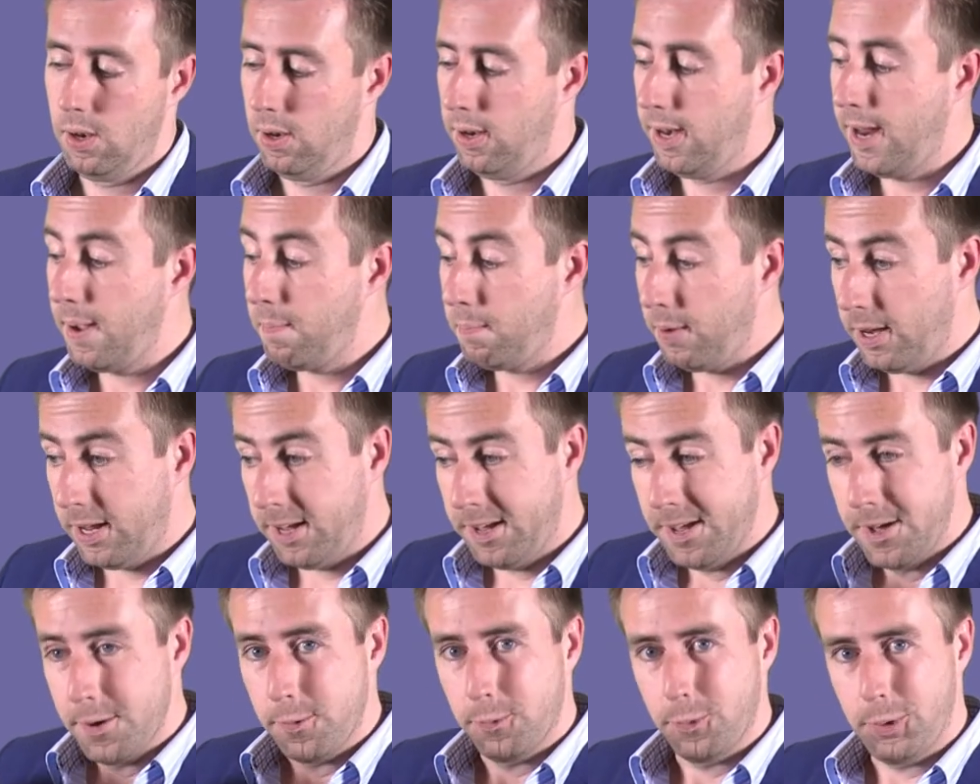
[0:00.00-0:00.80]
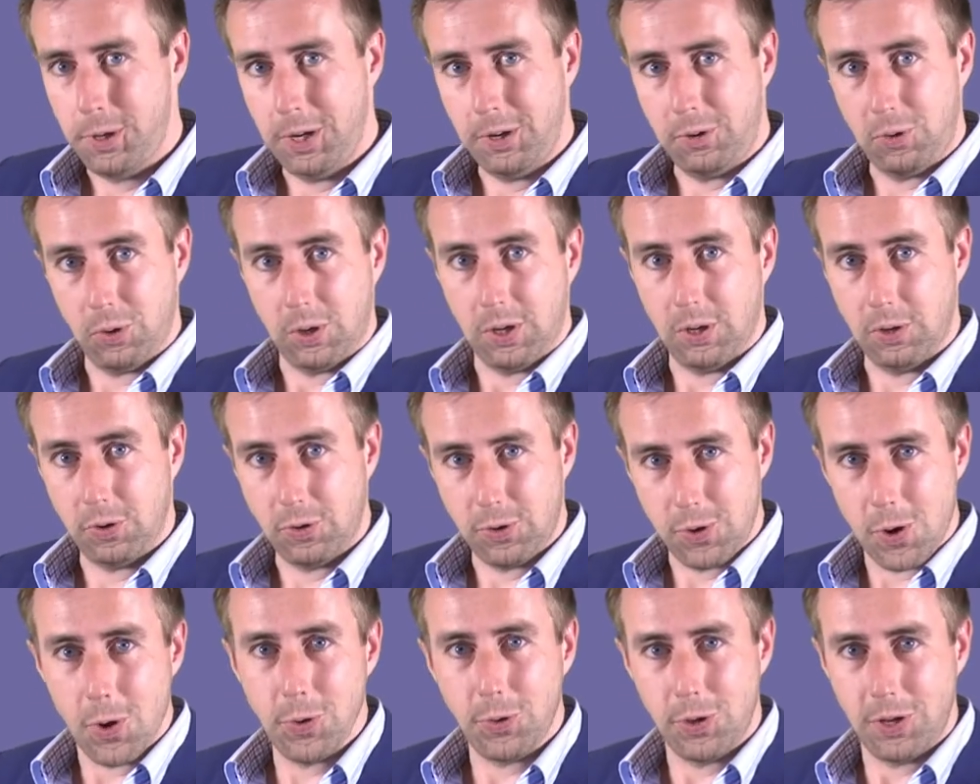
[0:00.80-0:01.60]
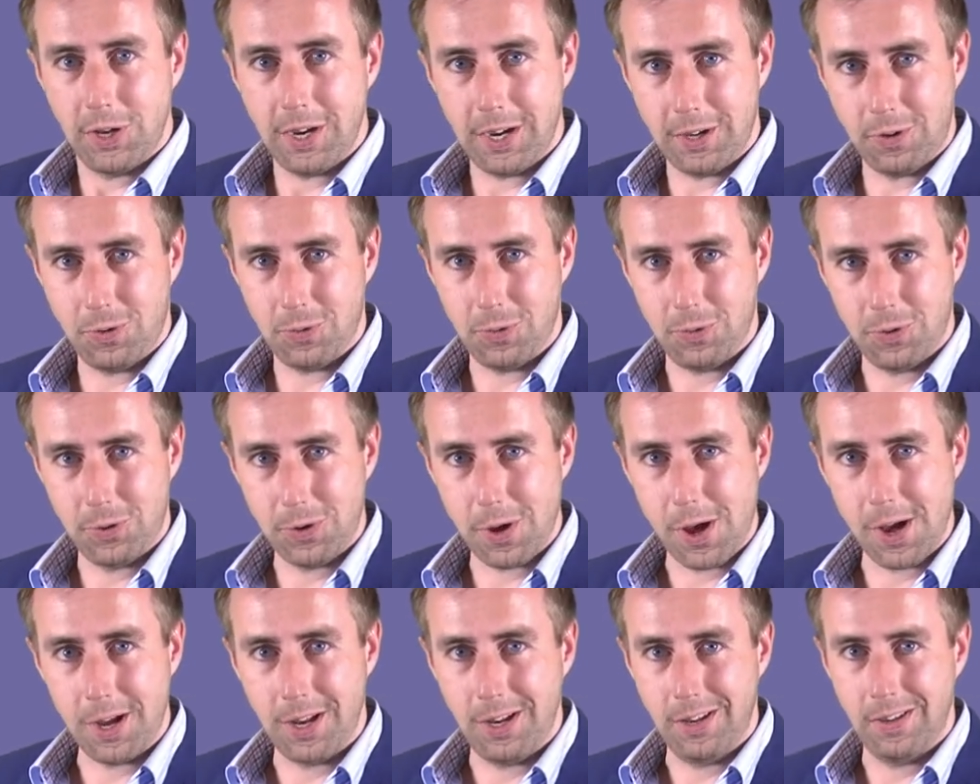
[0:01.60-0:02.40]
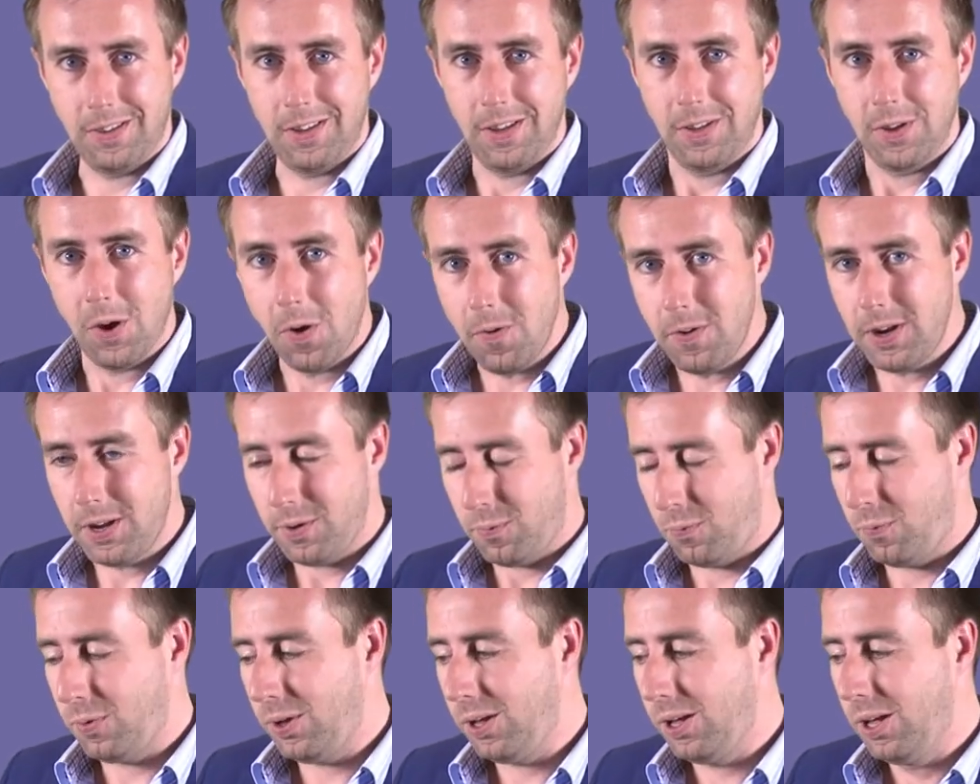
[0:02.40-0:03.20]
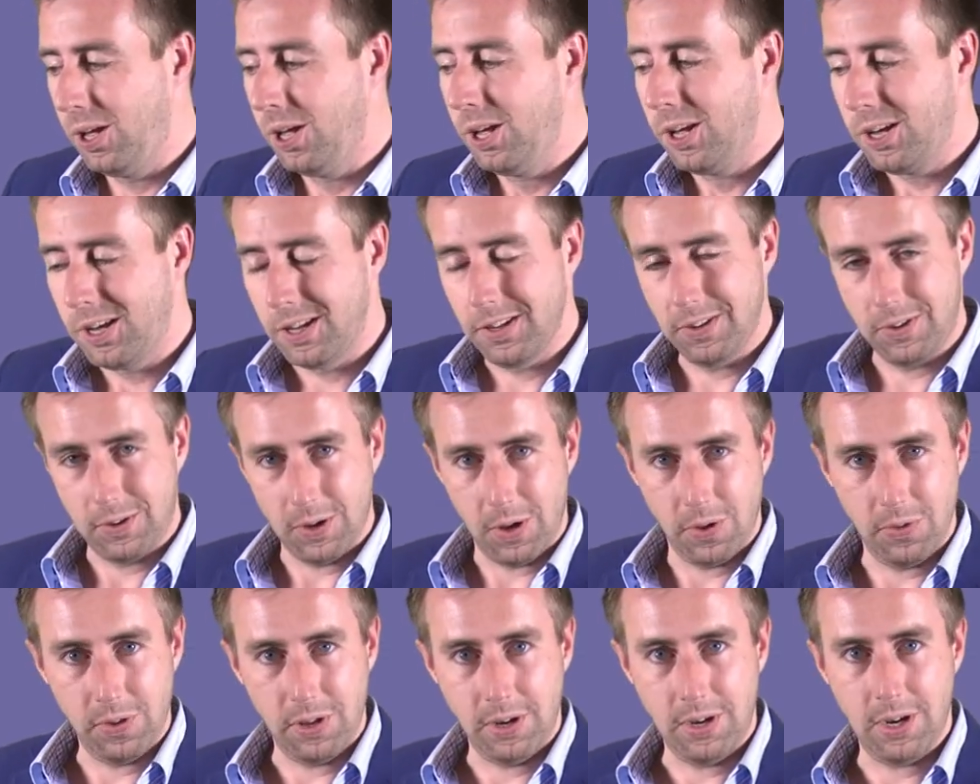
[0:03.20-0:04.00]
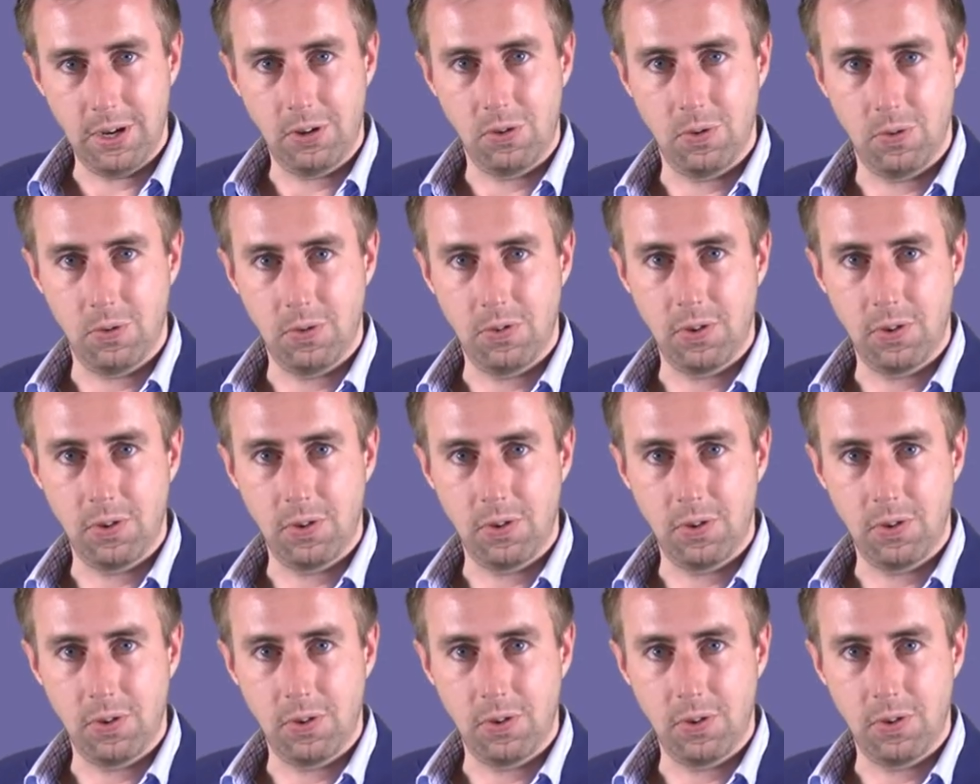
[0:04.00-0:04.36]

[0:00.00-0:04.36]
Namely, we need to consult the natural sciences. Only if we consult the natural